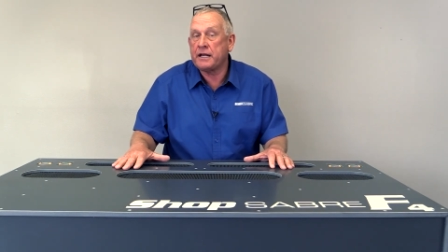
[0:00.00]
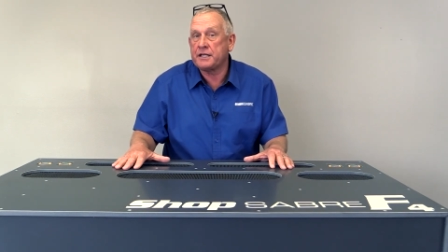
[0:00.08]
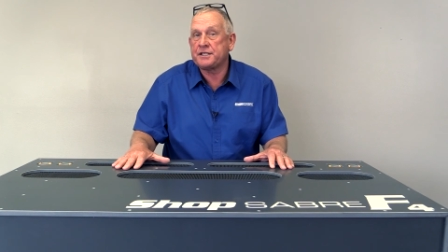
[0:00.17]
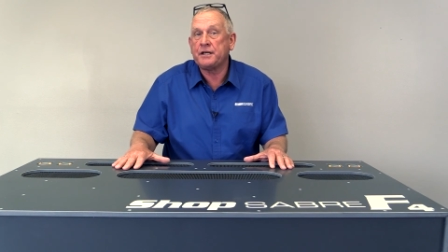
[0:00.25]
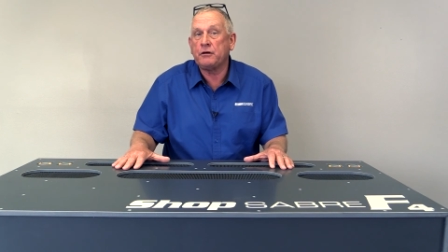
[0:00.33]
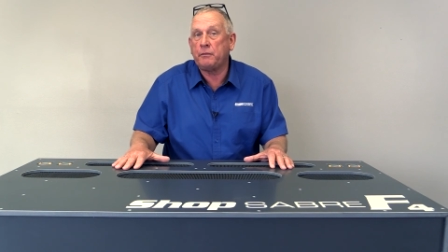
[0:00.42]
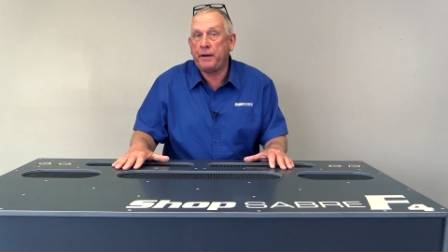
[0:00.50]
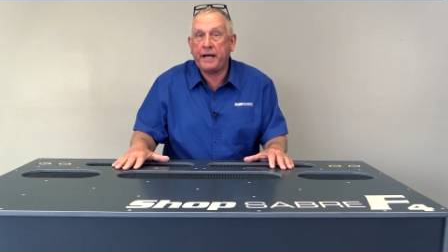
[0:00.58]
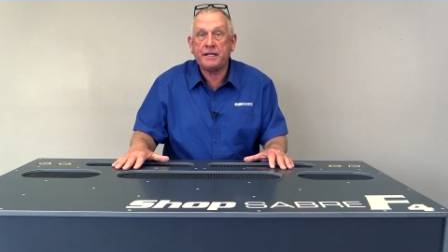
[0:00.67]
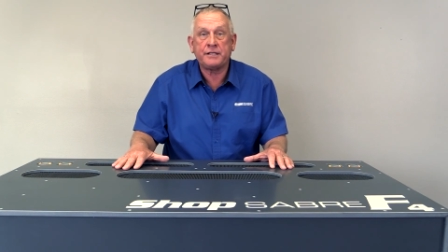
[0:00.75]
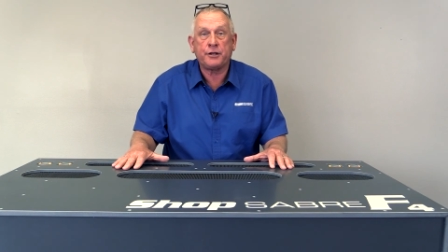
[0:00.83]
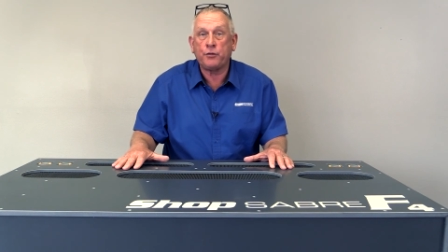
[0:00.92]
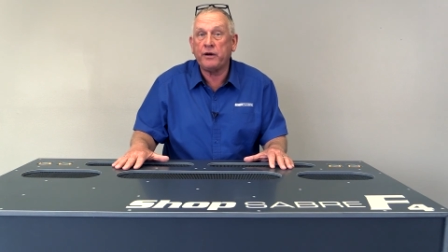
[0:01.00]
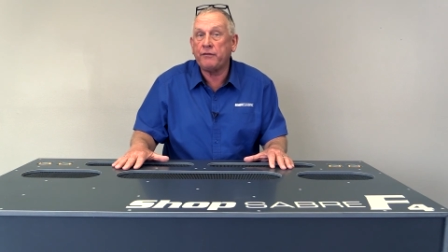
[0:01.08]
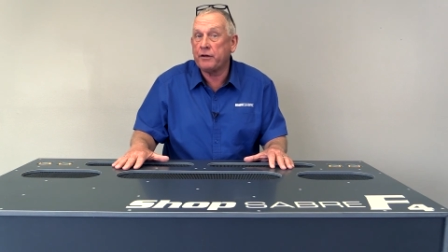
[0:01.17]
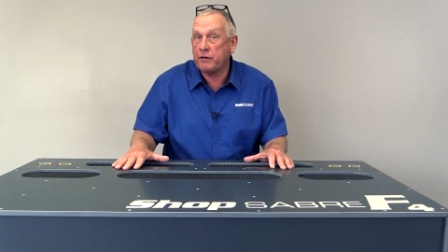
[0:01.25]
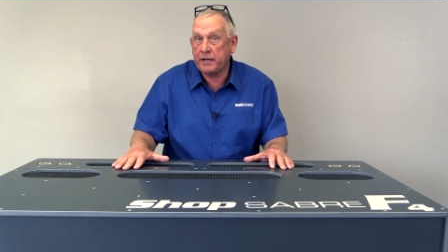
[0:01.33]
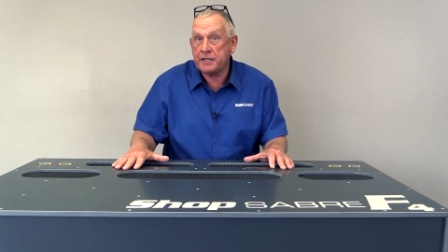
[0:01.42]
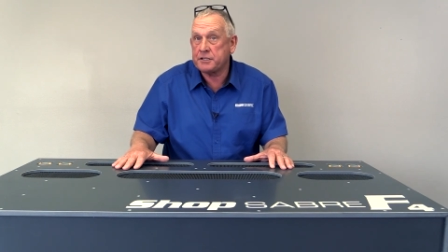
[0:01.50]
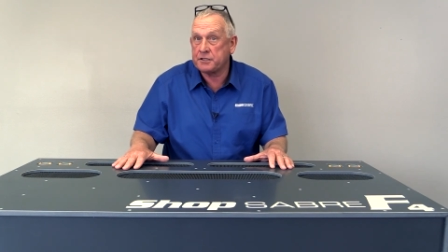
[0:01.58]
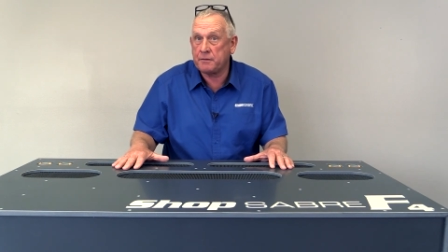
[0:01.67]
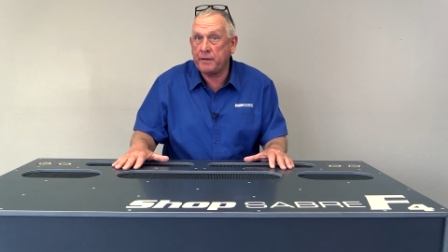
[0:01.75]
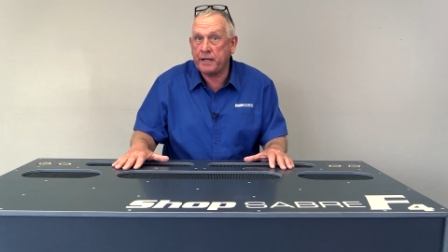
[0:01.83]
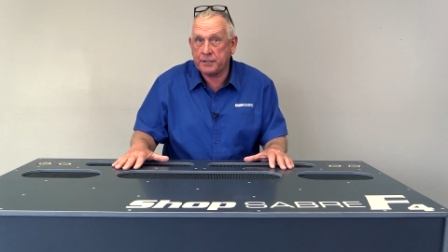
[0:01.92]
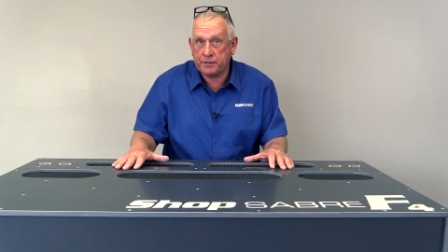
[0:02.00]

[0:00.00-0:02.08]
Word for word: in a single pass at 1,200 inches a minute,